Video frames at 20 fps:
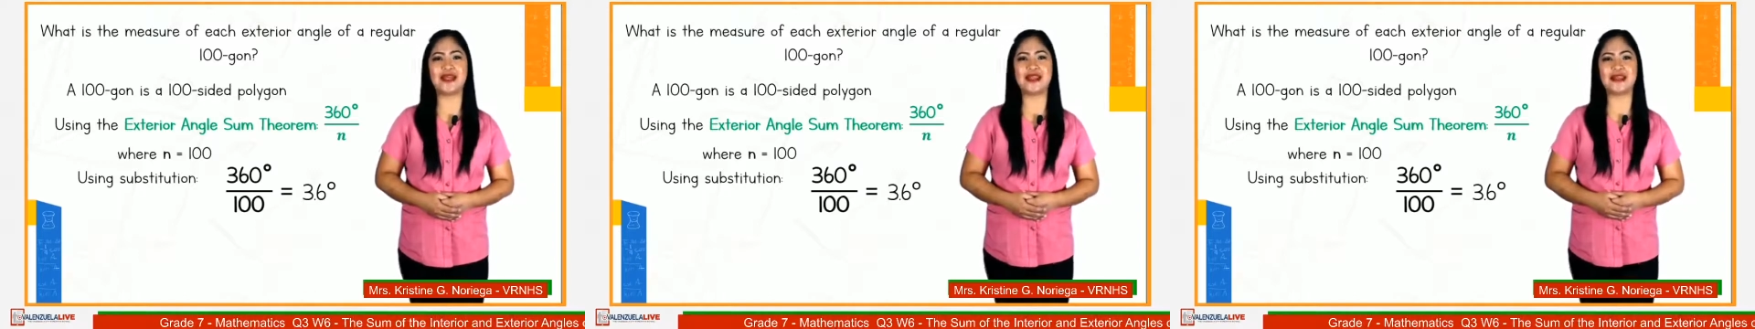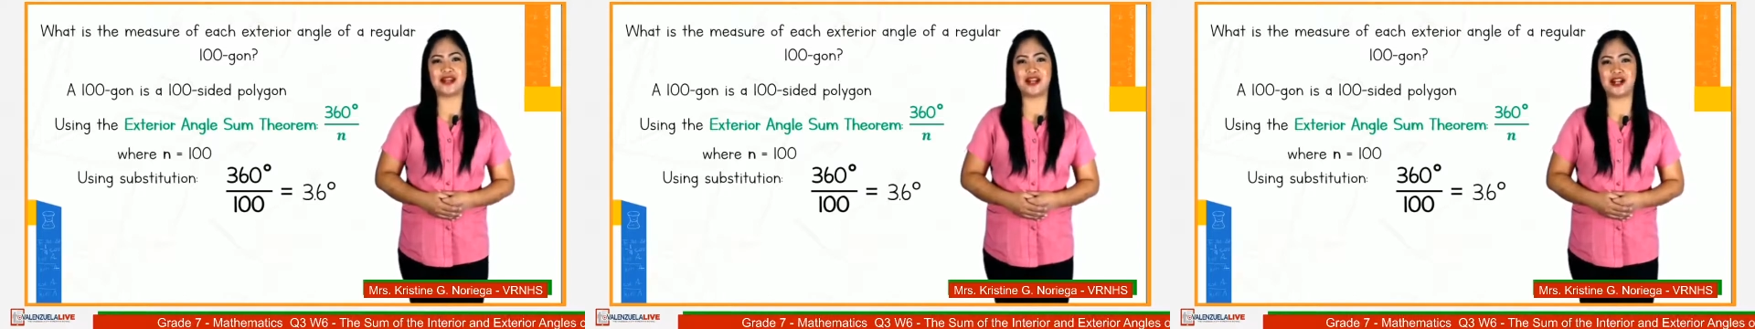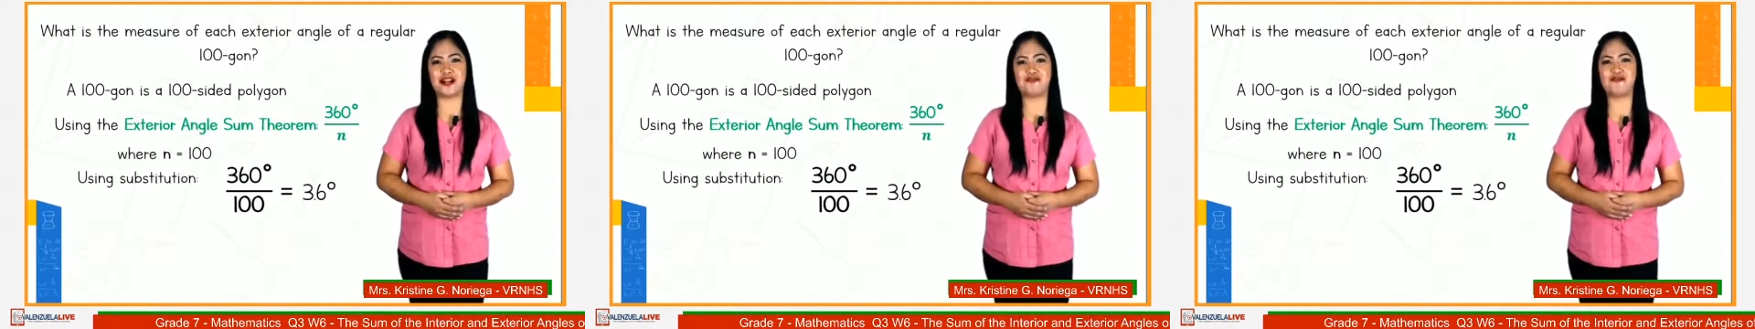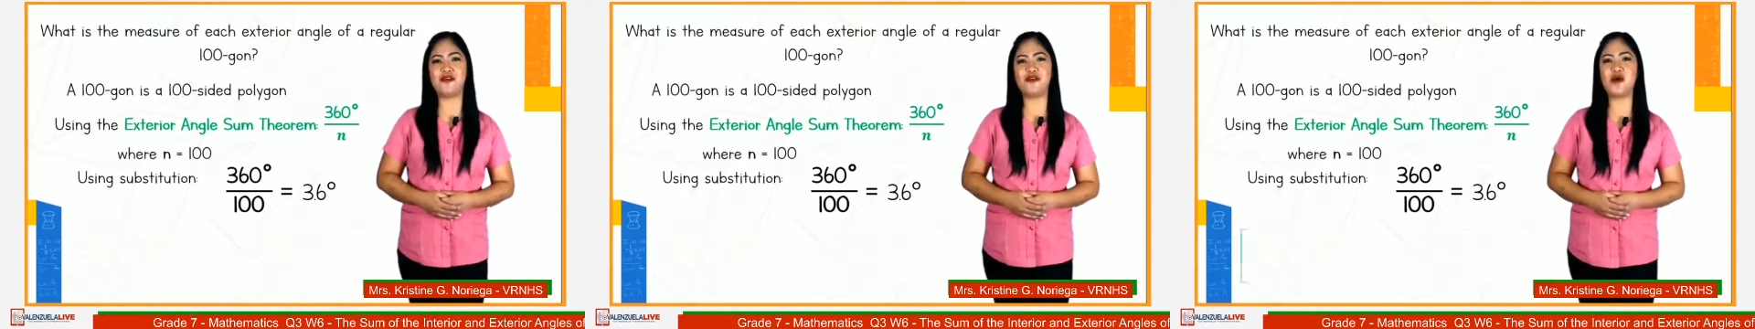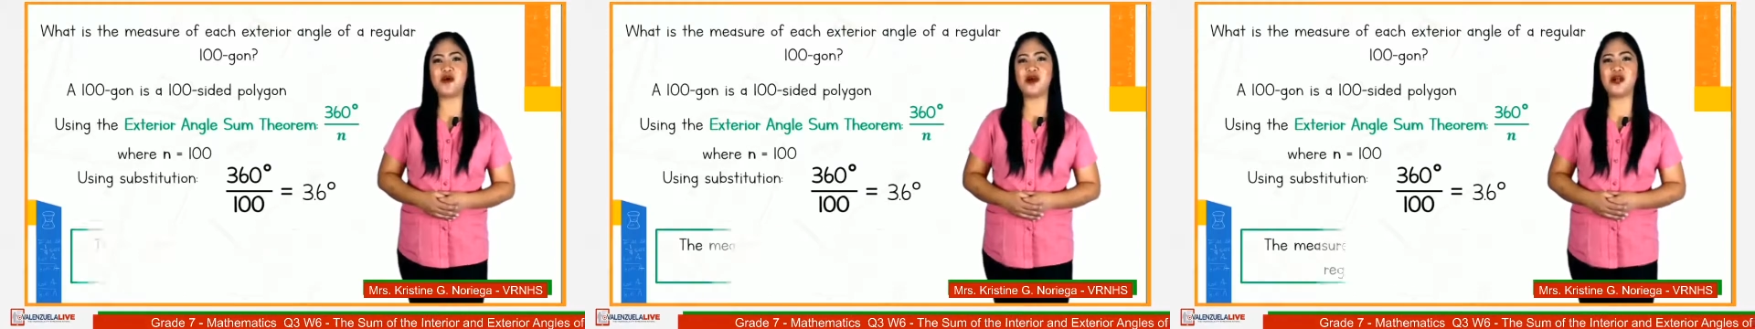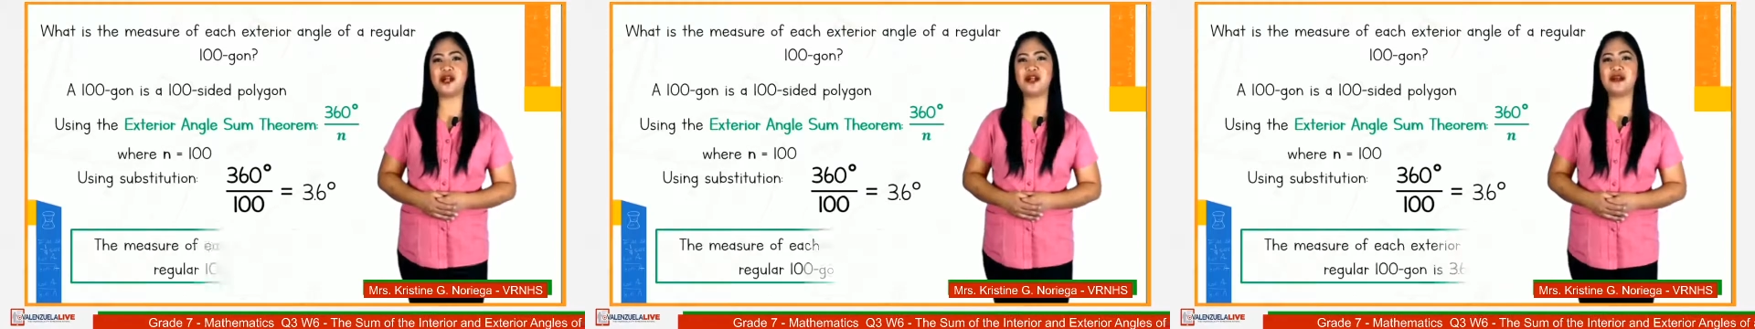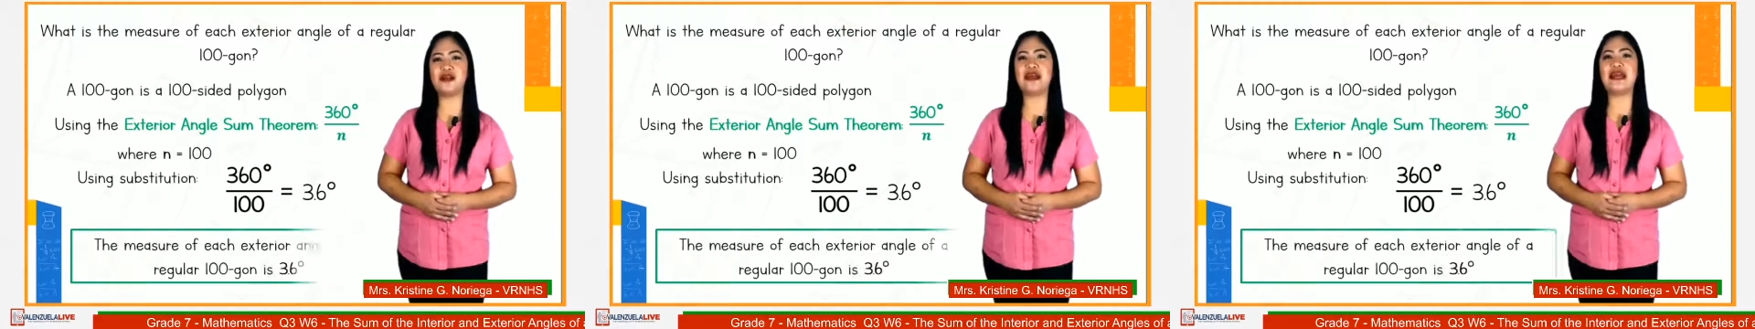
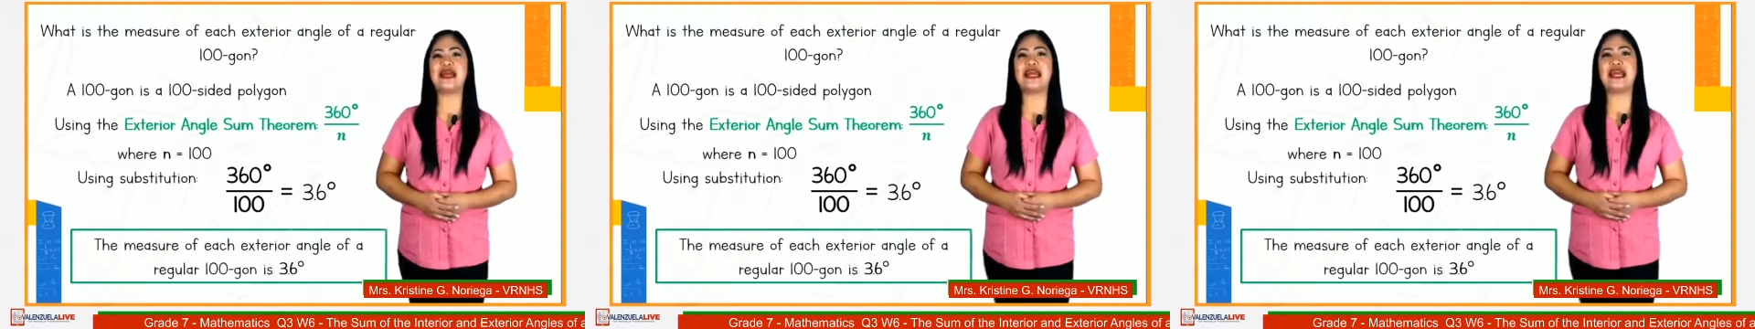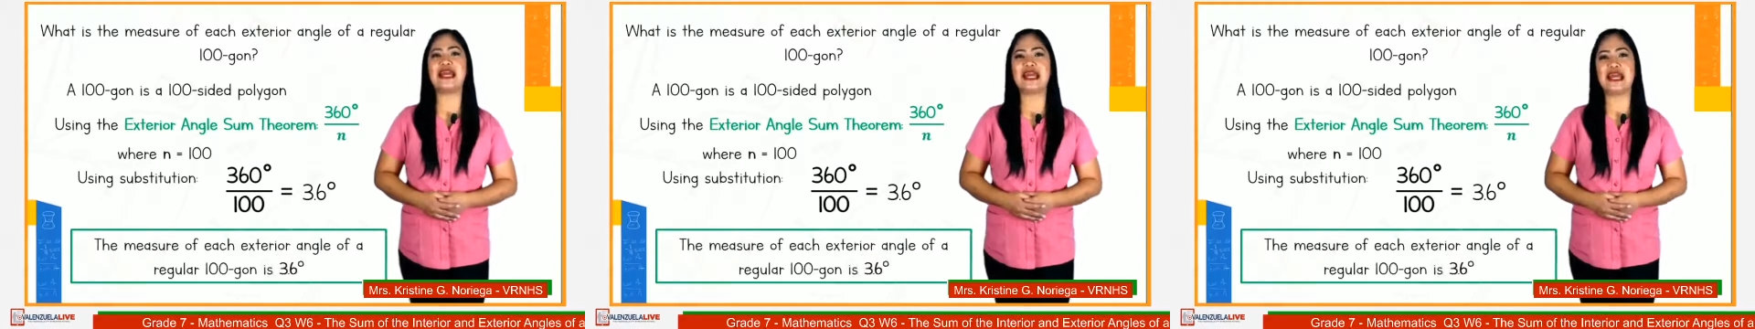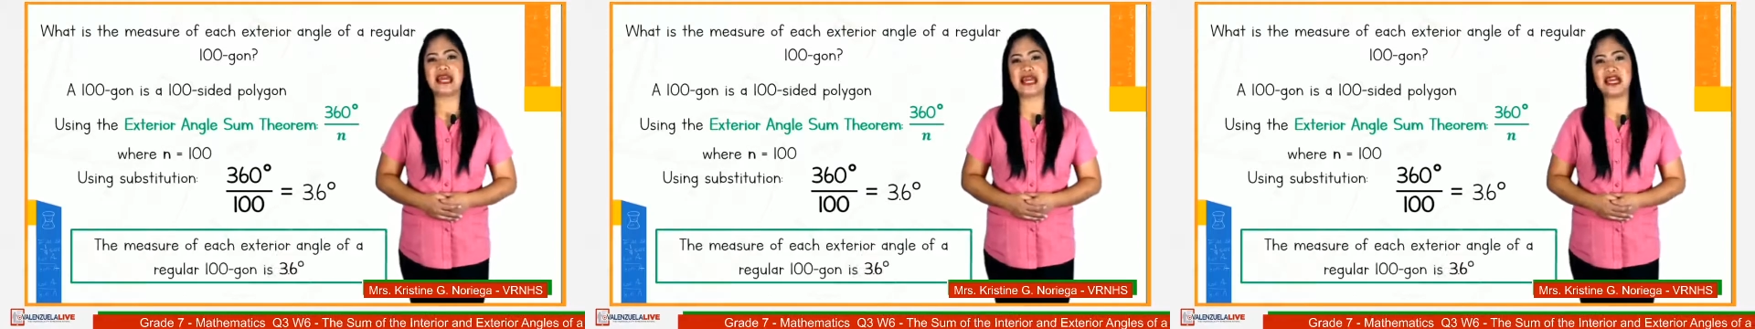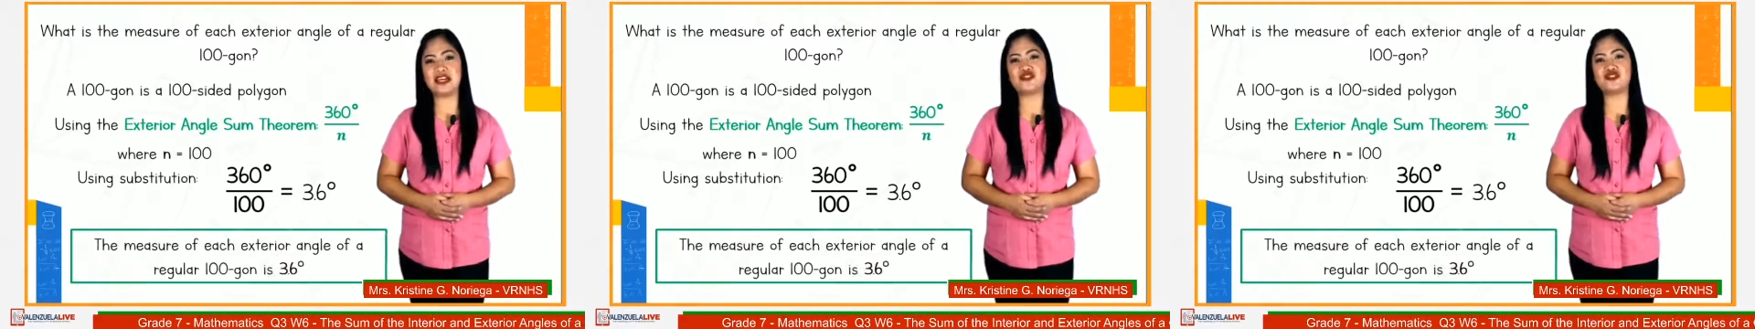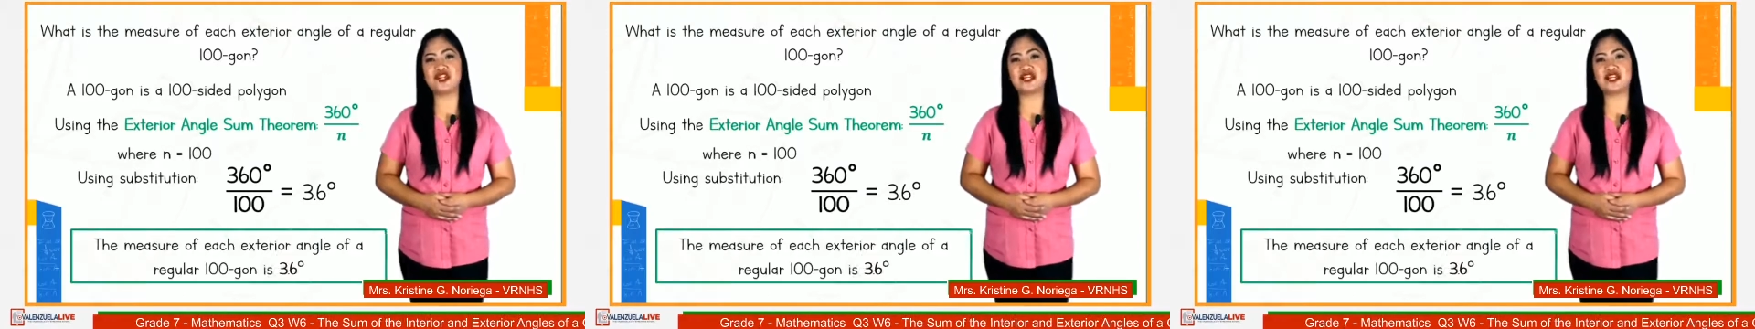Therefore, each